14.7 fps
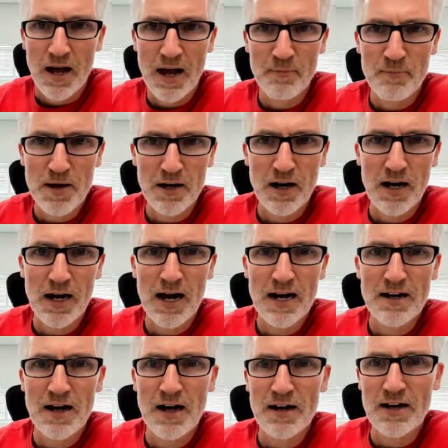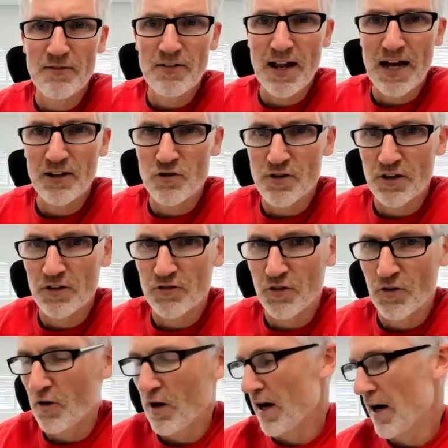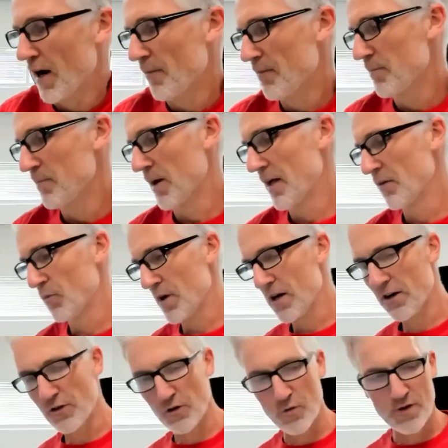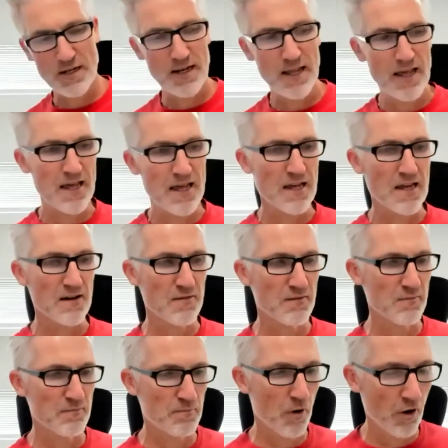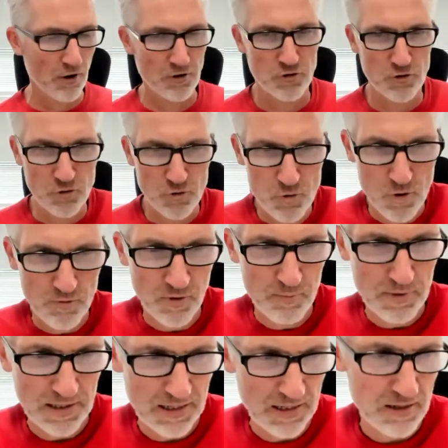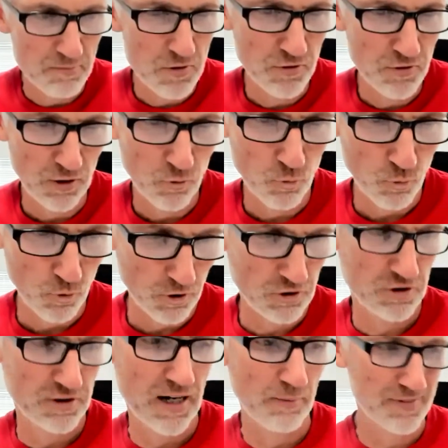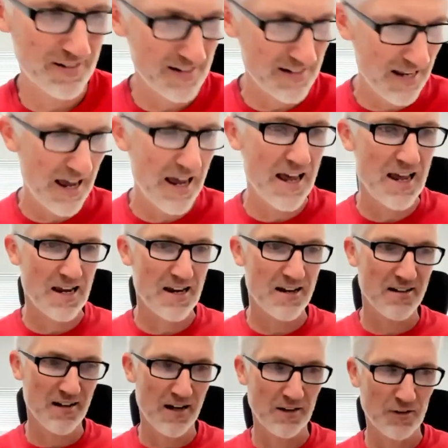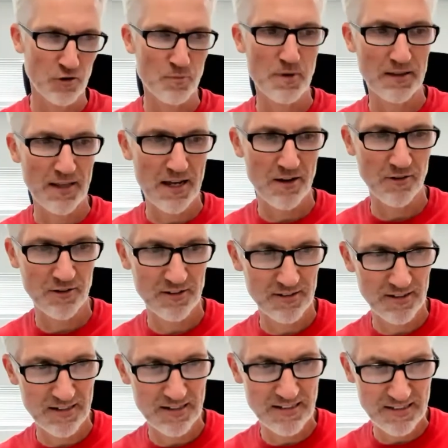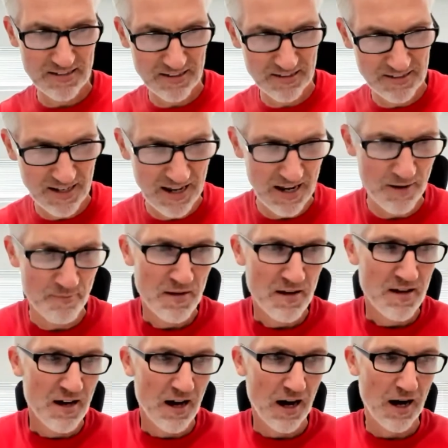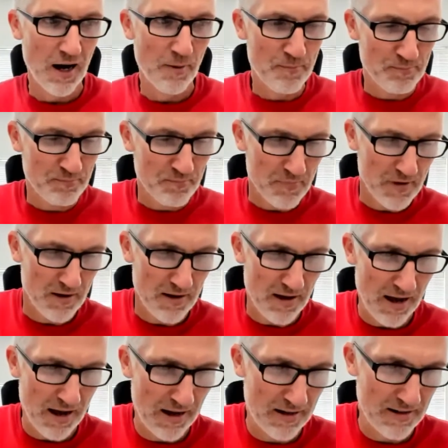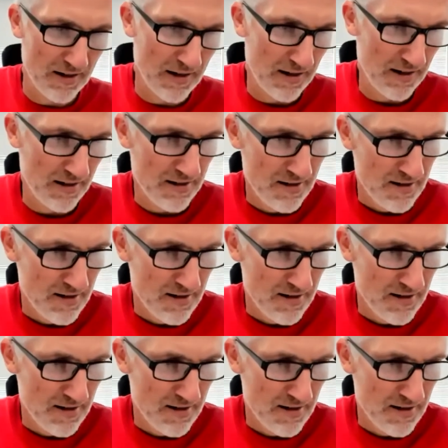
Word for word: and Peter, I, I haven't asked you this, so uh, but we are doing a part two of a beginning music workshop today, a little bit later into the, today. Um, and uh,